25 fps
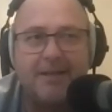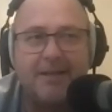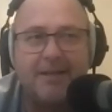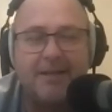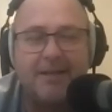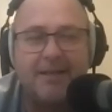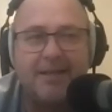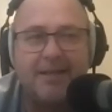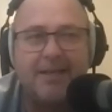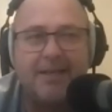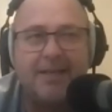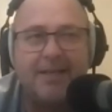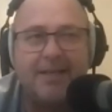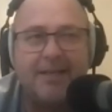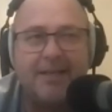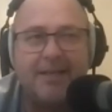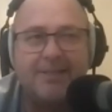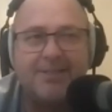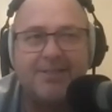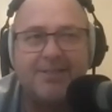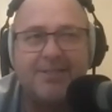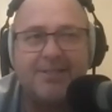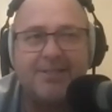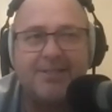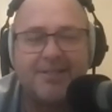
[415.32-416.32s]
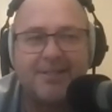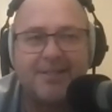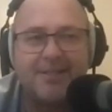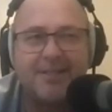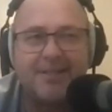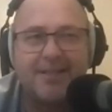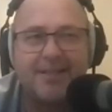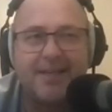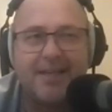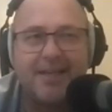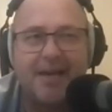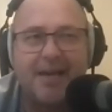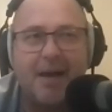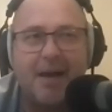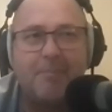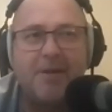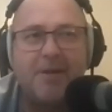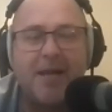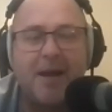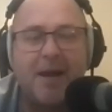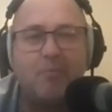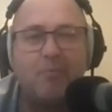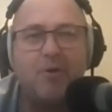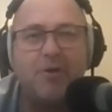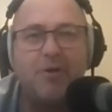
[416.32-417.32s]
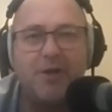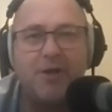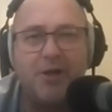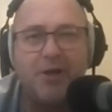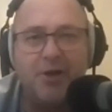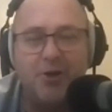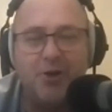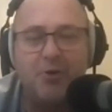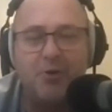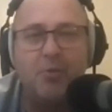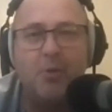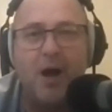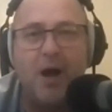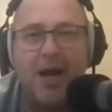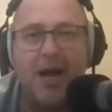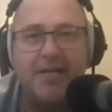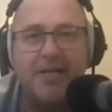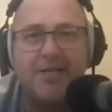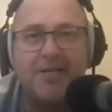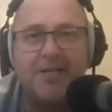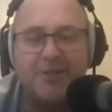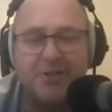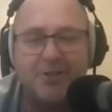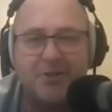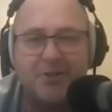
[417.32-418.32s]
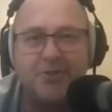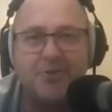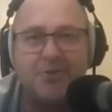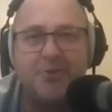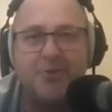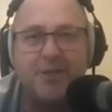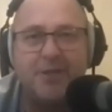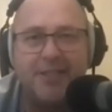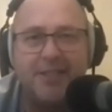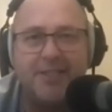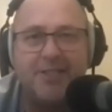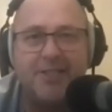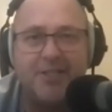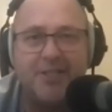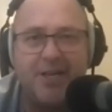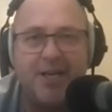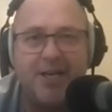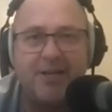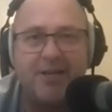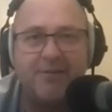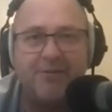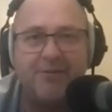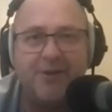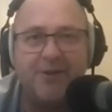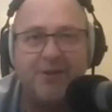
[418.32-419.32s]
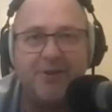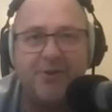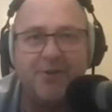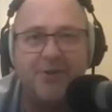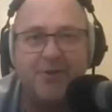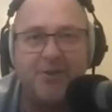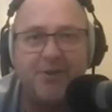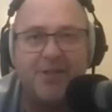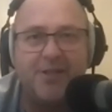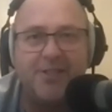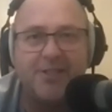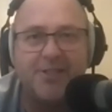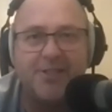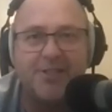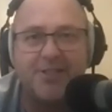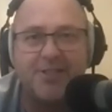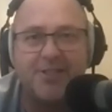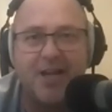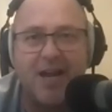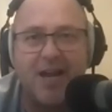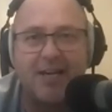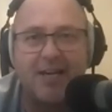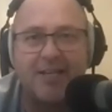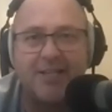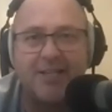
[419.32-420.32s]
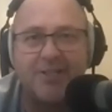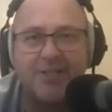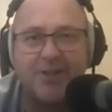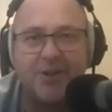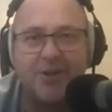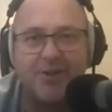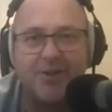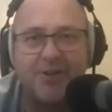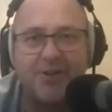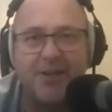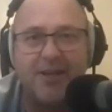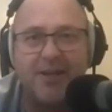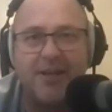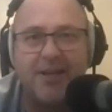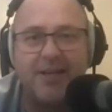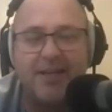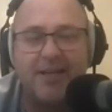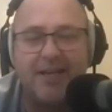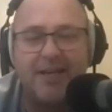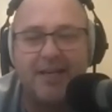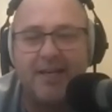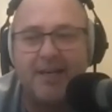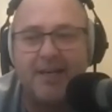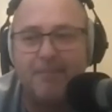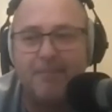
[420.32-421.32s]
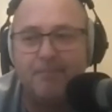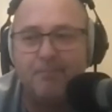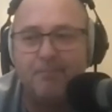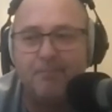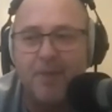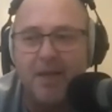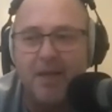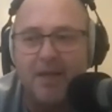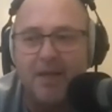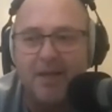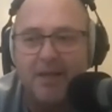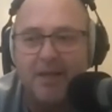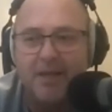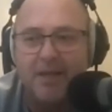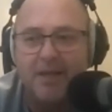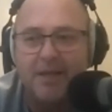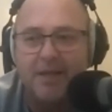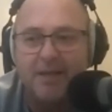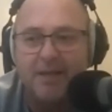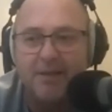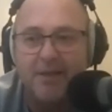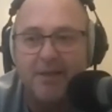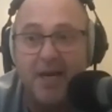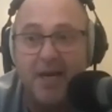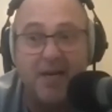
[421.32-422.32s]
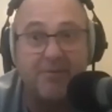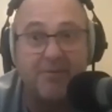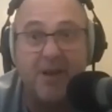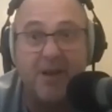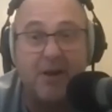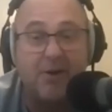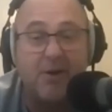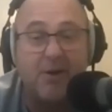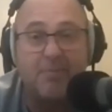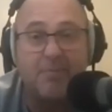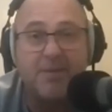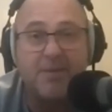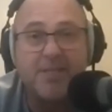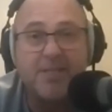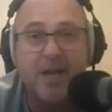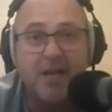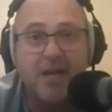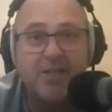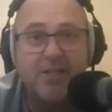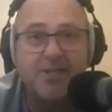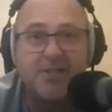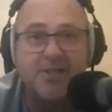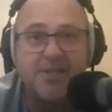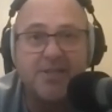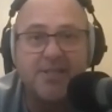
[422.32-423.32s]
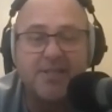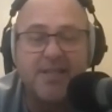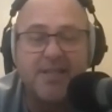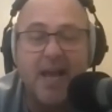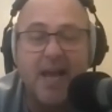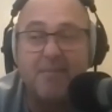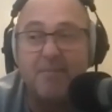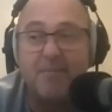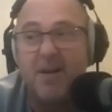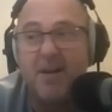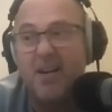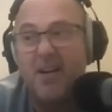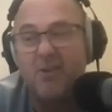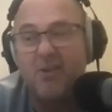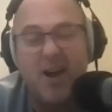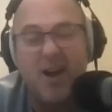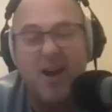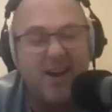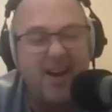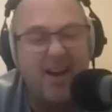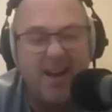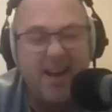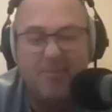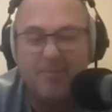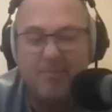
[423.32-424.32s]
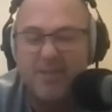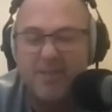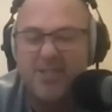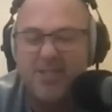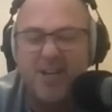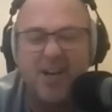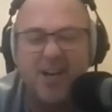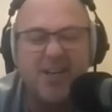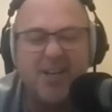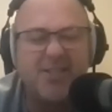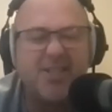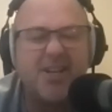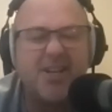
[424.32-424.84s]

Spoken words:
it's coming up with a new way to do each interview that is the challenge, I think. None of our episodes are the same. None of our episodes